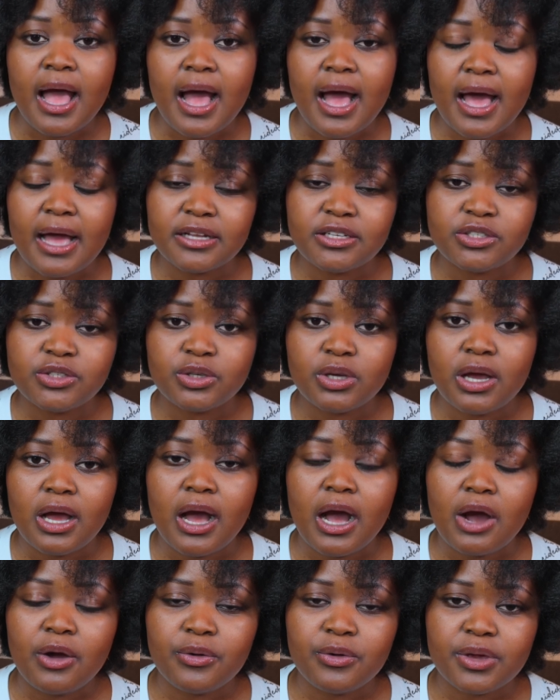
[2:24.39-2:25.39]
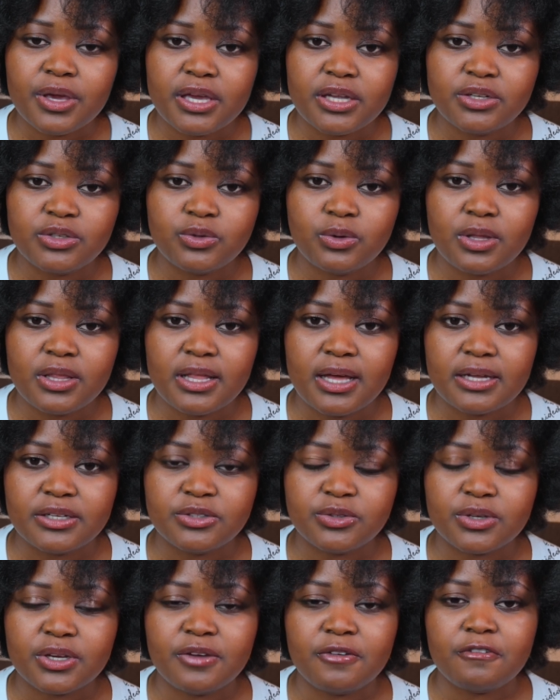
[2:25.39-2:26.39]
And how you can do
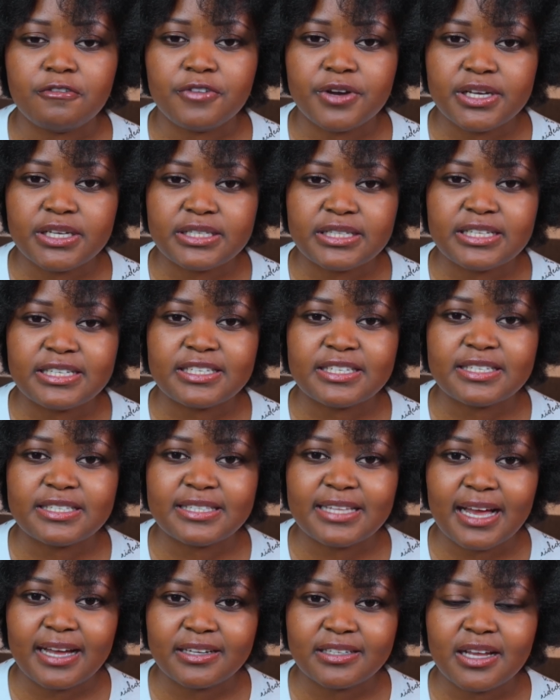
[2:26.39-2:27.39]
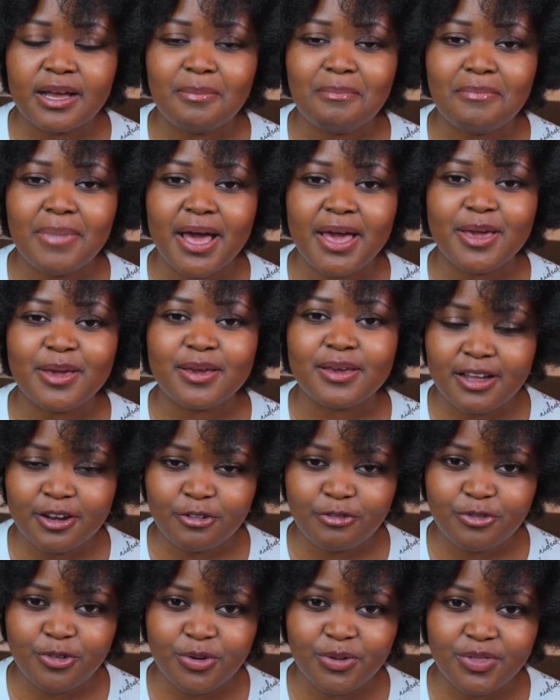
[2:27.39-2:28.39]
that, you can firstly start by that
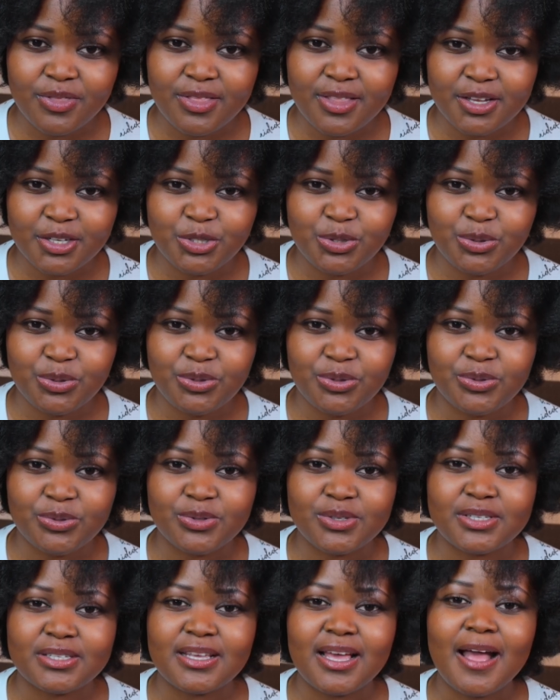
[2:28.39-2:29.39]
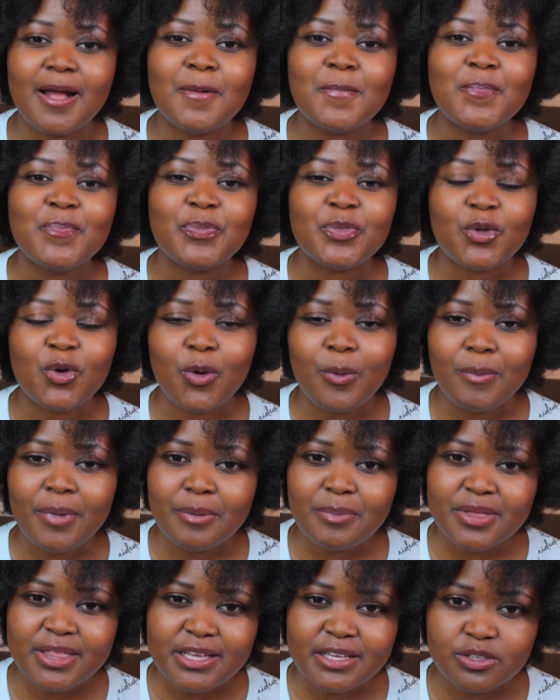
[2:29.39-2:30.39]
phone that you use, or
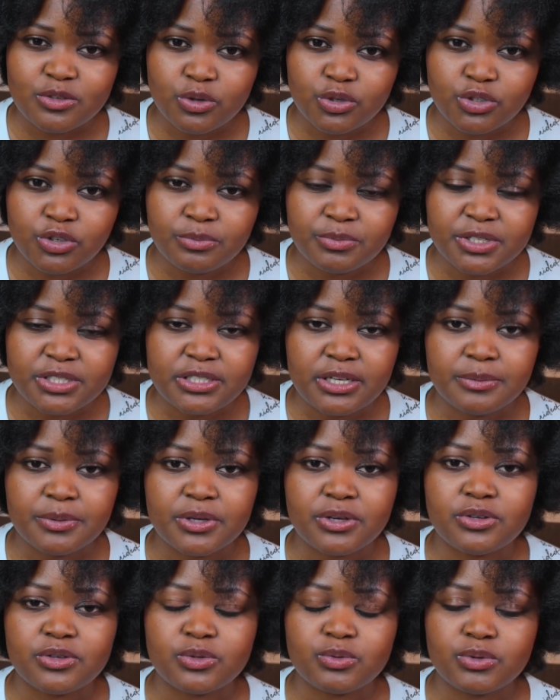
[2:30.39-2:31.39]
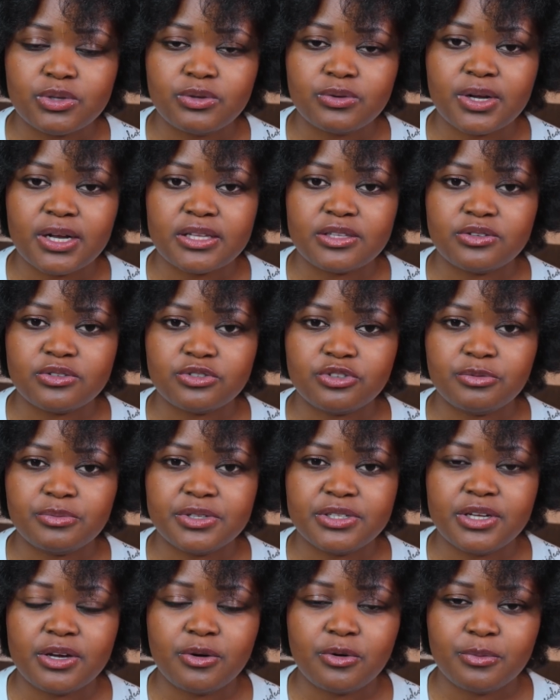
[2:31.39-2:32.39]
maybe the social media, because we look at social
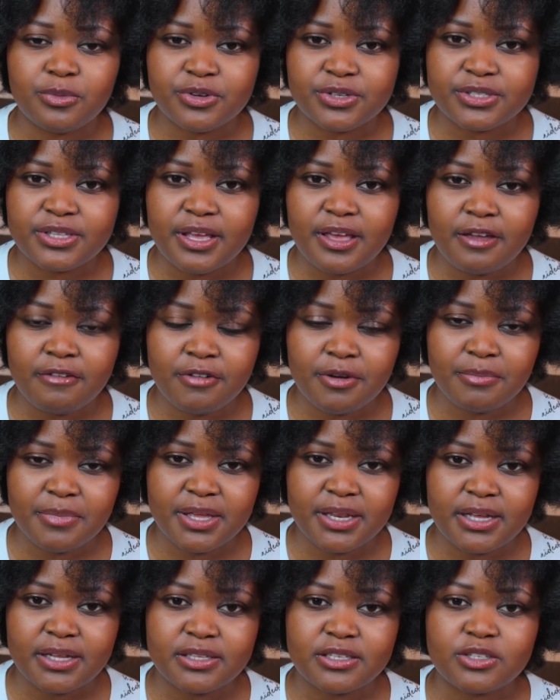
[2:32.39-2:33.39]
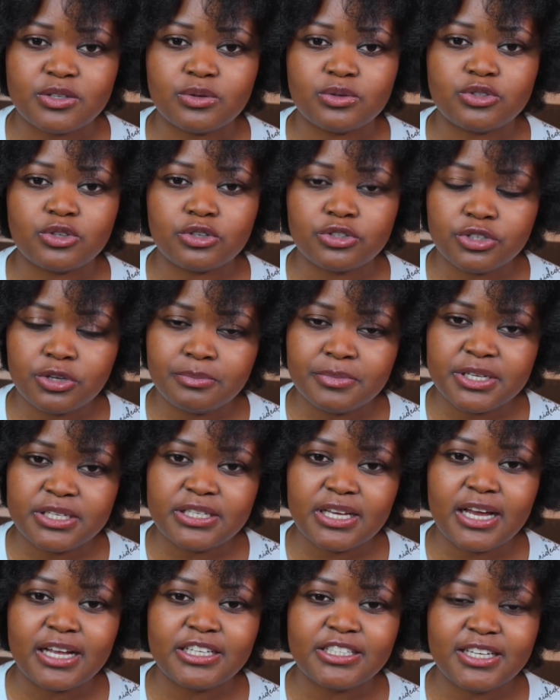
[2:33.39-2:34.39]
media almost every minute. So social
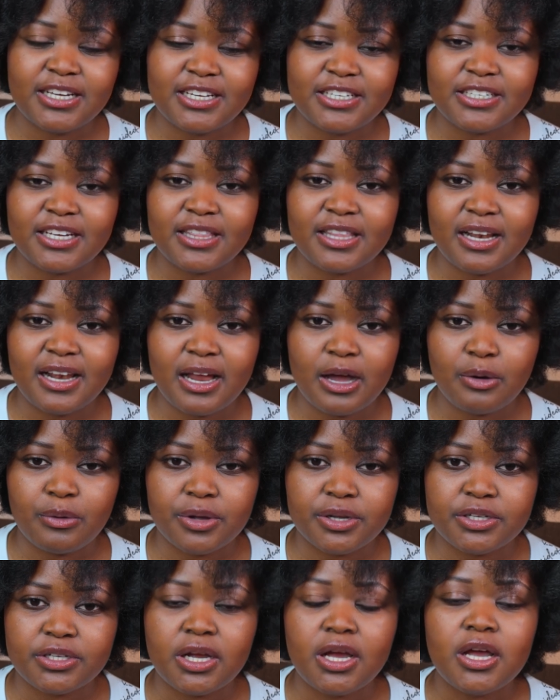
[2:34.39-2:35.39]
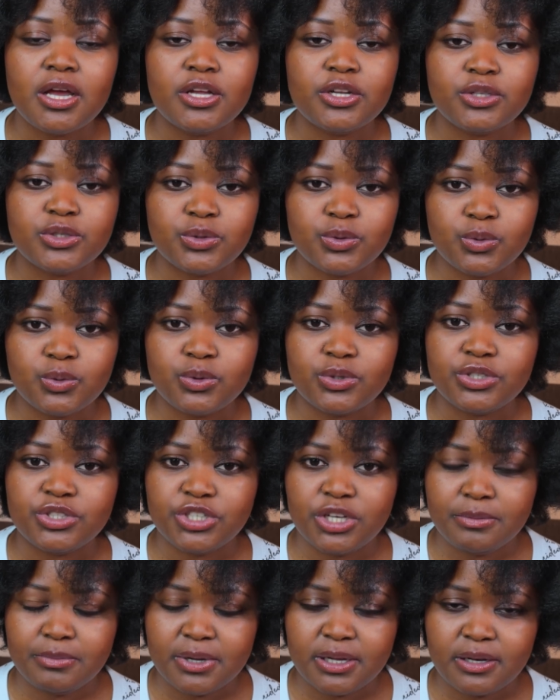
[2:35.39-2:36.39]
media, change the language to
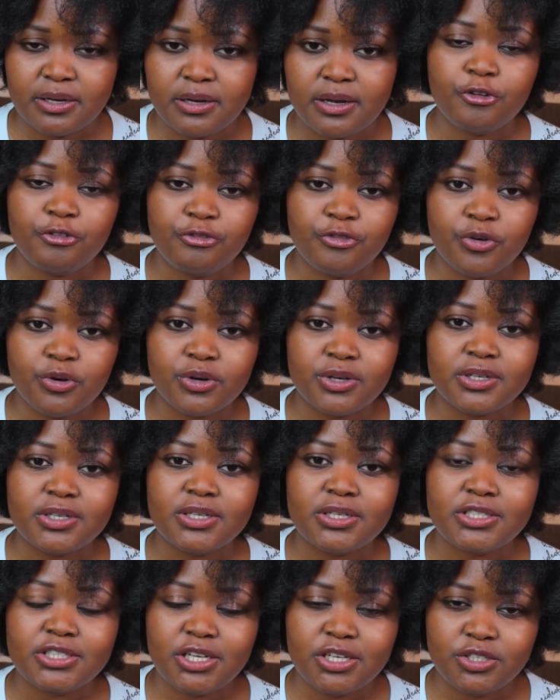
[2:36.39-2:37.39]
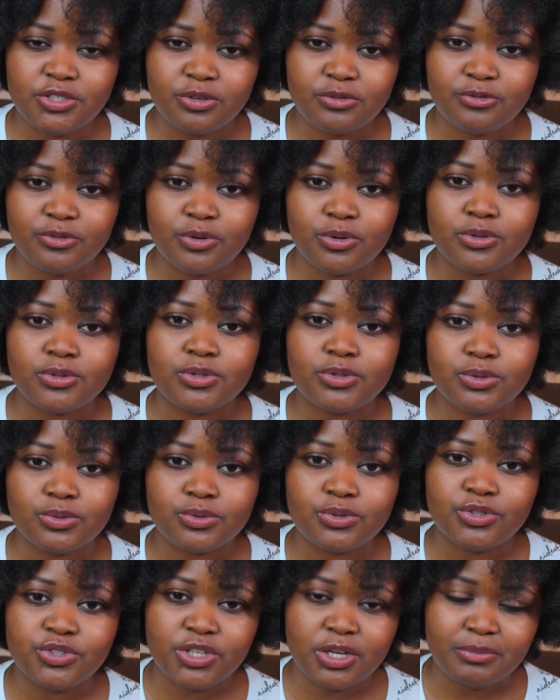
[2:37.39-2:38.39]
German. Your phone, change your phone
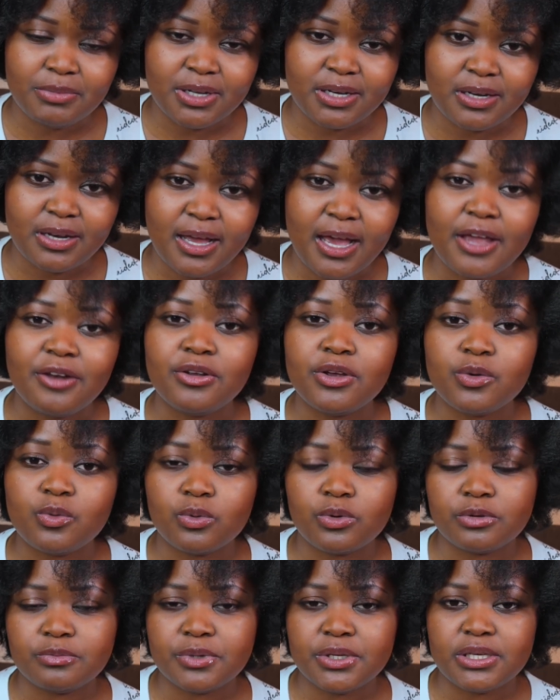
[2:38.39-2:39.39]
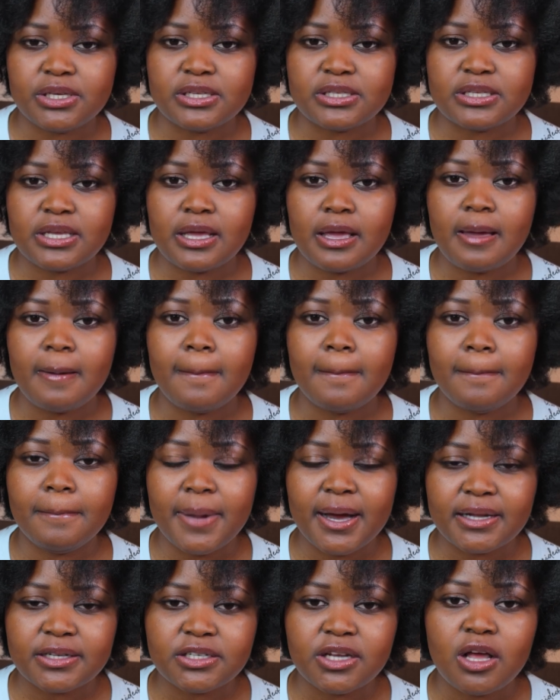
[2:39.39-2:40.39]
to German. I know it won't be easy,
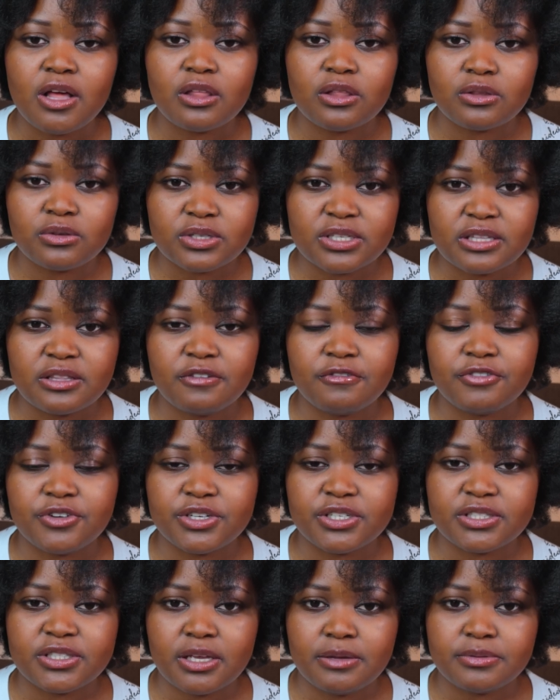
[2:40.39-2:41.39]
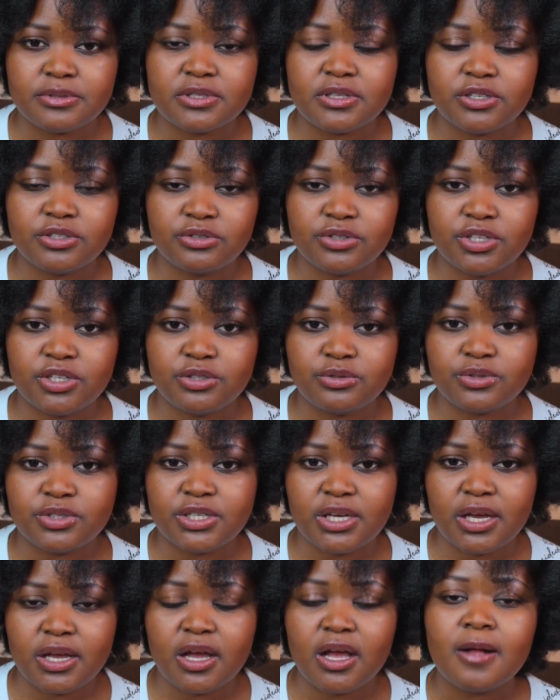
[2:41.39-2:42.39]
but those are the first steps that you need to
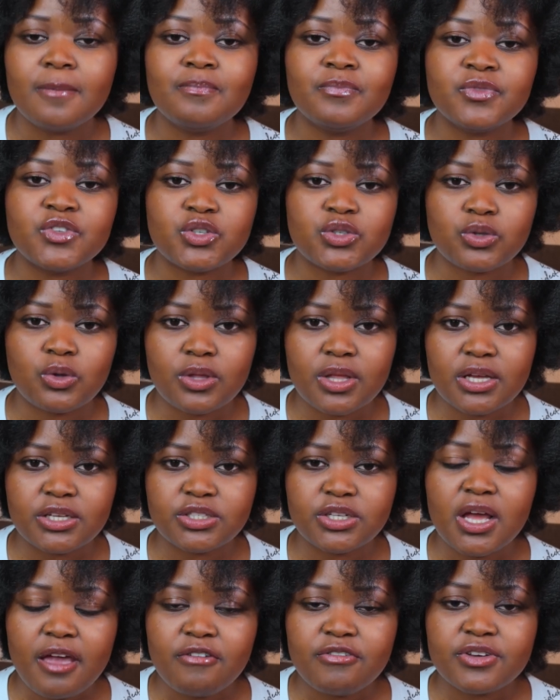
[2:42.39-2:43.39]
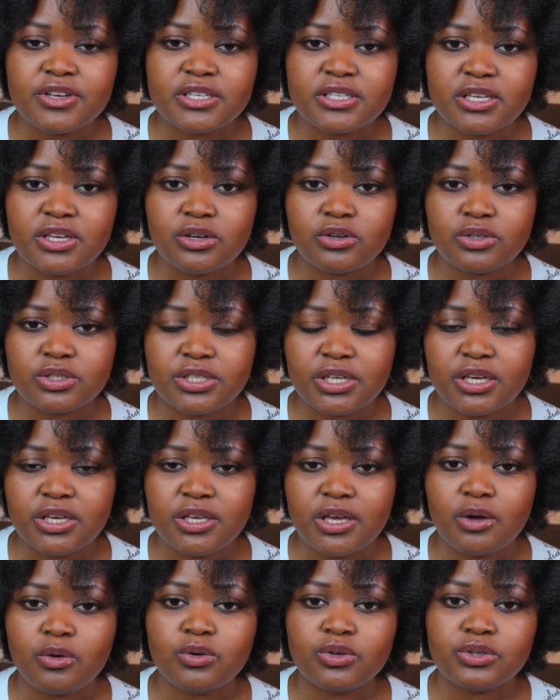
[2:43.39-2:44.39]
take so that every single day
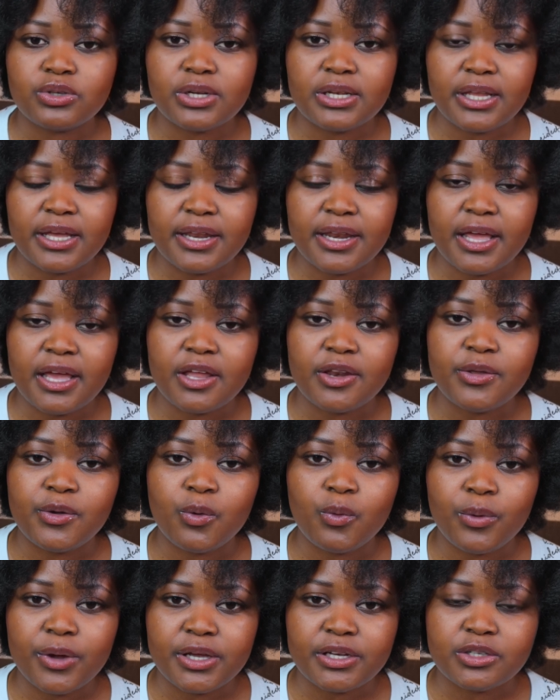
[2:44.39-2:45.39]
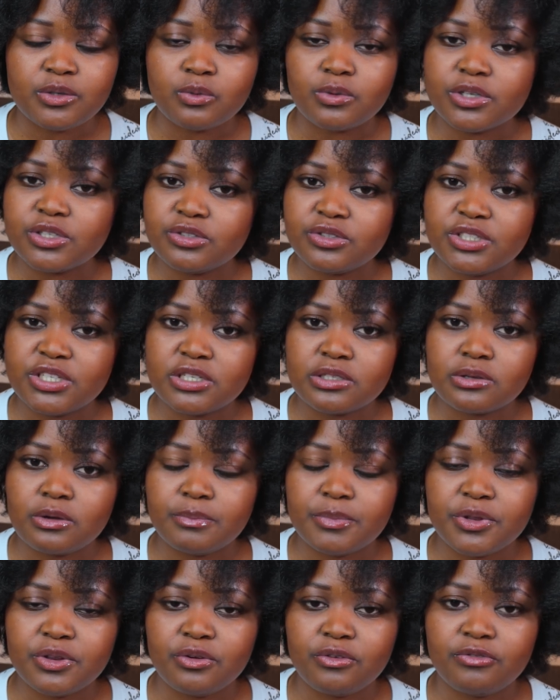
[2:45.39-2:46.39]
you're going to learn a new word. Once you just
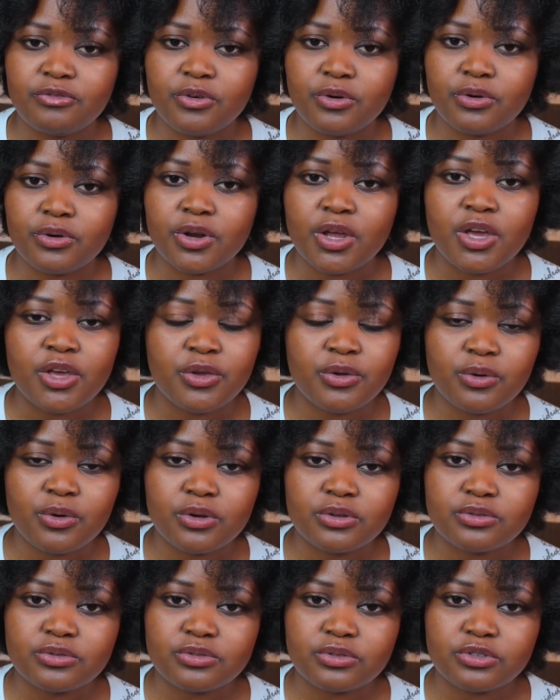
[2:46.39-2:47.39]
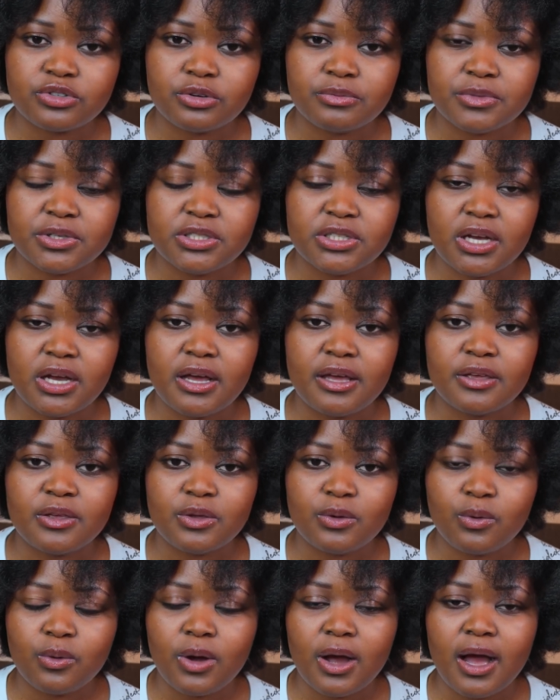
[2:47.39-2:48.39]
open your phone, you go to social media,
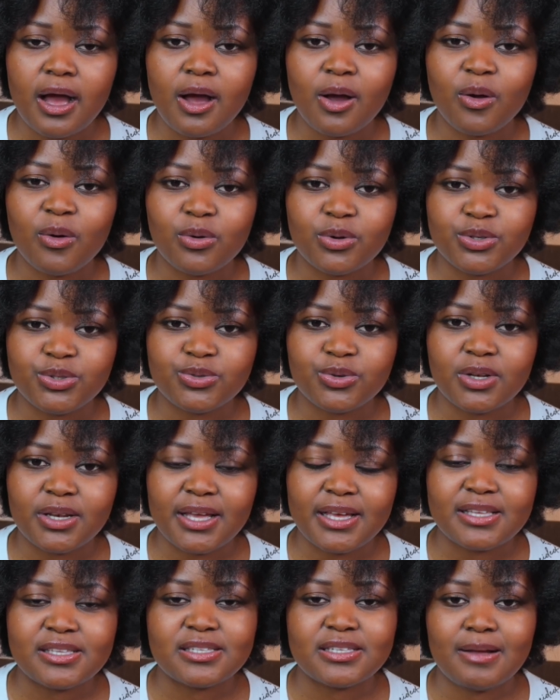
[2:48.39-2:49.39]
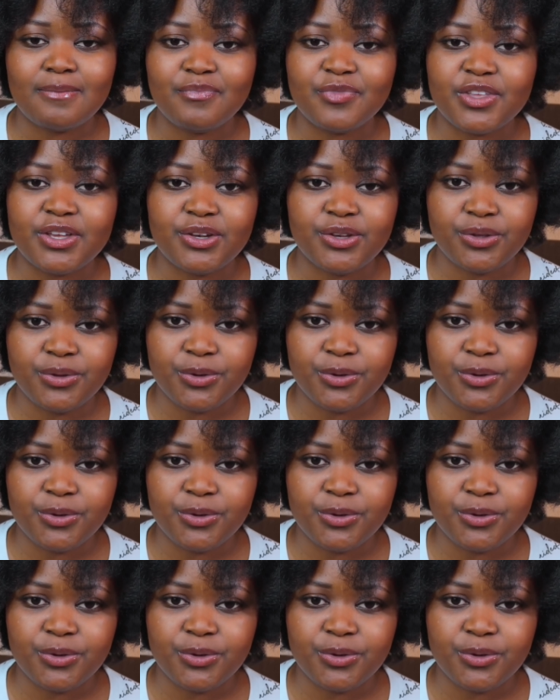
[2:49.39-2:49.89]
you are going to learn something